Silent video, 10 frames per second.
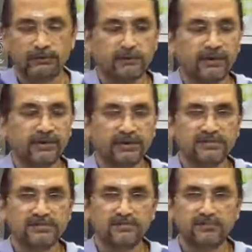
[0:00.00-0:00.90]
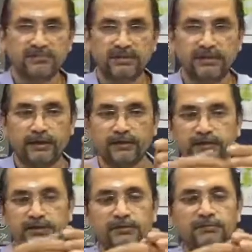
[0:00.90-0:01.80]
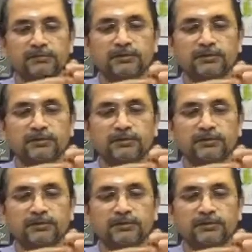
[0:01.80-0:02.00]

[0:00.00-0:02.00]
make a nice thin carrot here.